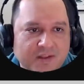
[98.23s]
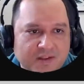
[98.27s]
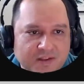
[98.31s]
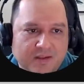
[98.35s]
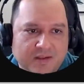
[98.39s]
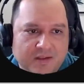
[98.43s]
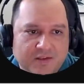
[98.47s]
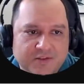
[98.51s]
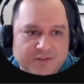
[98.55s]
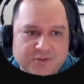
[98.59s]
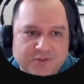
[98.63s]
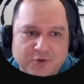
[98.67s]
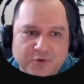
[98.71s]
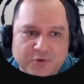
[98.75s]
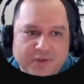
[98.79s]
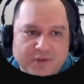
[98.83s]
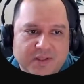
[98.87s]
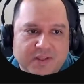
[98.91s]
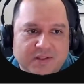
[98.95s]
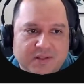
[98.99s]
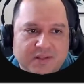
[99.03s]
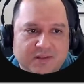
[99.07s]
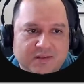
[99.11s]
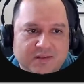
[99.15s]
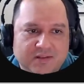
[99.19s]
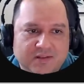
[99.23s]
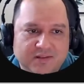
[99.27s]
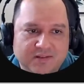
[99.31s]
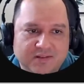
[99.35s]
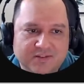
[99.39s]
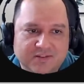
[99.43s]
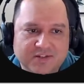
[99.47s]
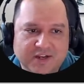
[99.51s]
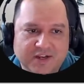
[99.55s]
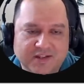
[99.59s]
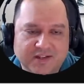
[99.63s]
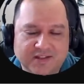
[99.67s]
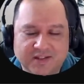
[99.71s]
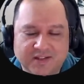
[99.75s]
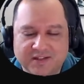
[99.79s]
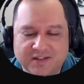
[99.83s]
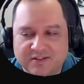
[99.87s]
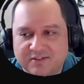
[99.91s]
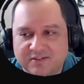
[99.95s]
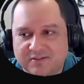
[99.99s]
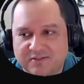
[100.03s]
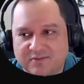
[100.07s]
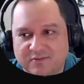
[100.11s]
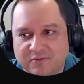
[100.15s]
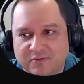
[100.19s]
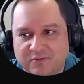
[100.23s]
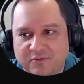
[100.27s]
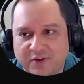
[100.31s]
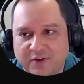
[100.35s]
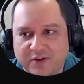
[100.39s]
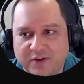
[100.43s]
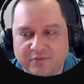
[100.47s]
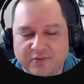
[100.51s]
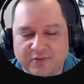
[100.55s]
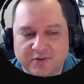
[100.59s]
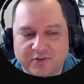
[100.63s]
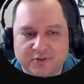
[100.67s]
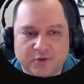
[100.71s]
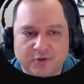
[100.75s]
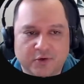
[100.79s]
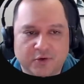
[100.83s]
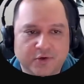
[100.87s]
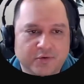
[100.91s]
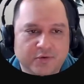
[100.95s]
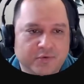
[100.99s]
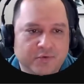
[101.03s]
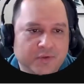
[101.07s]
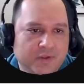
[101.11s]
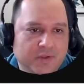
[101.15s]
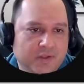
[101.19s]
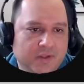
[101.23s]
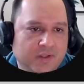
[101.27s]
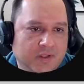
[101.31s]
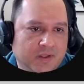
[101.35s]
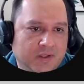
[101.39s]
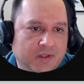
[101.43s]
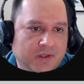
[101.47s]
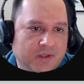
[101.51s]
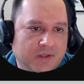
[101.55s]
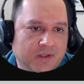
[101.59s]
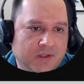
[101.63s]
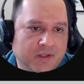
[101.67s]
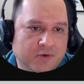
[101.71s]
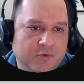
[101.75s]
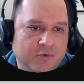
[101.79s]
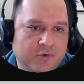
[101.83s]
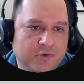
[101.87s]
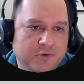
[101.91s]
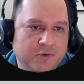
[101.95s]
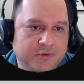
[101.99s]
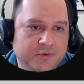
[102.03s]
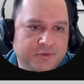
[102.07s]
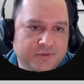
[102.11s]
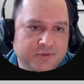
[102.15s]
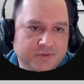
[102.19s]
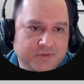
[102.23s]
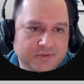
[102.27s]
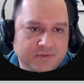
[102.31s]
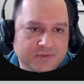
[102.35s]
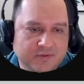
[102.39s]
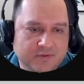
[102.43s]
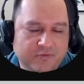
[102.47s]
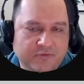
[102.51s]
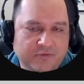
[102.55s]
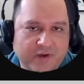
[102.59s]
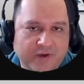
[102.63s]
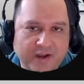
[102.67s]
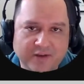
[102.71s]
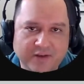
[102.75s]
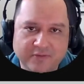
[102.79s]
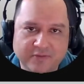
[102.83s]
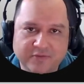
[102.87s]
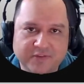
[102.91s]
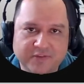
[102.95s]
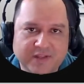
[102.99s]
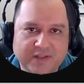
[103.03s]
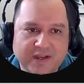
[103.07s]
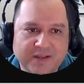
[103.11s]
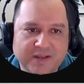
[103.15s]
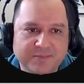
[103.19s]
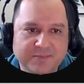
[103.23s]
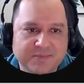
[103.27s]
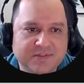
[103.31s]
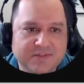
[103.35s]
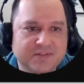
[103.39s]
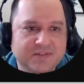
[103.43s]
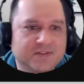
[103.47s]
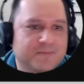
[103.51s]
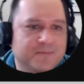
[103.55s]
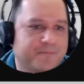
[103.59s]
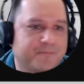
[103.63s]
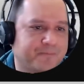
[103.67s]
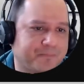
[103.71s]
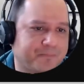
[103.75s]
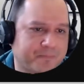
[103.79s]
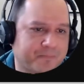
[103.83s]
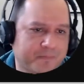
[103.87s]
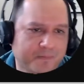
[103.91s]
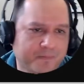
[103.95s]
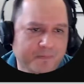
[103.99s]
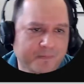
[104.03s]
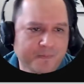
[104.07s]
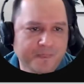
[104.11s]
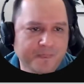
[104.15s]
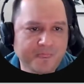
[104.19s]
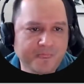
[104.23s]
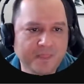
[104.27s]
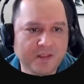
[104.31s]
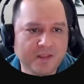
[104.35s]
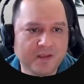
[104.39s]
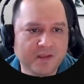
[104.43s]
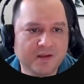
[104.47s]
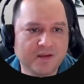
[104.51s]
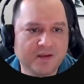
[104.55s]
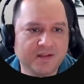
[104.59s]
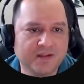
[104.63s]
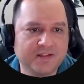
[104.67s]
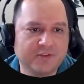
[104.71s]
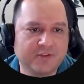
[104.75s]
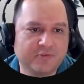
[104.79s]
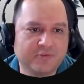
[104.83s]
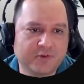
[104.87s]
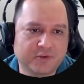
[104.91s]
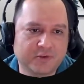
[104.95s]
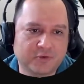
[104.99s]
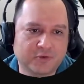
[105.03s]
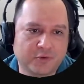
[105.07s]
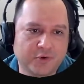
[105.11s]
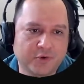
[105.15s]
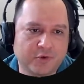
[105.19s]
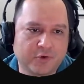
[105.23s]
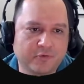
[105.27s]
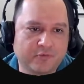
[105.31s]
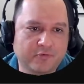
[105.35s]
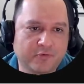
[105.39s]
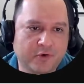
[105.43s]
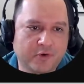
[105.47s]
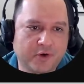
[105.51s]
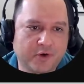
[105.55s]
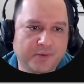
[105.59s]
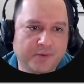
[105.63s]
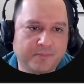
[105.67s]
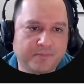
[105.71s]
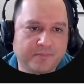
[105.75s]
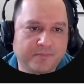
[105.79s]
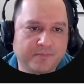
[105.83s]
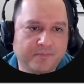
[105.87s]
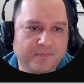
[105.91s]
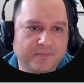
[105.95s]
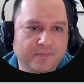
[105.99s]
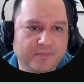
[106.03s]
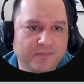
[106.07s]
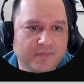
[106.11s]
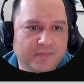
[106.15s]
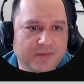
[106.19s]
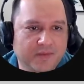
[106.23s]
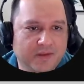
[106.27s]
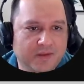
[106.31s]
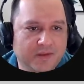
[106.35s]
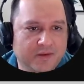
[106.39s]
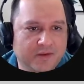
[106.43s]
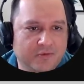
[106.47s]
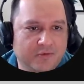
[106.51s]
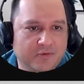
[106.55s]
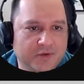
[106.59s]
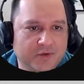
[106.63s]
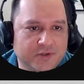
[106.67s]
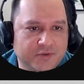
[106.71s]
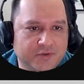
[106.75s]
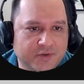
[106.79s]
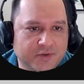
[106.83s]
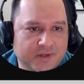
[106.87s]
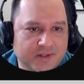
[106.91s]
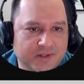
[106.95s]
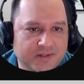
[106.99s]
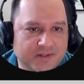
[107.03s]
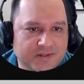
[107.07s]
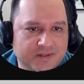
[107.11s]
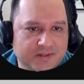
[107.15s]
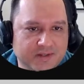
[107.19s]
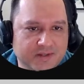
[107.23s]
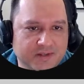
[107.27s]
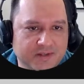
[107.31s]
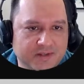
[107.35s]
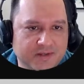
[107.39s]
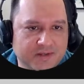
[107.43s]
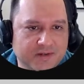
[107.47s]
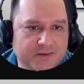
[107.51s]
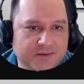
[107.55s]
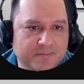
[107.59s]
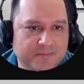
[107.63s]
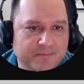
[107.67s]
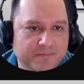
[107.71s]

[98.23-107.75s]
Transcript: So we can check that 5 factorial equals 5 times the factorial of 4, which we can see here.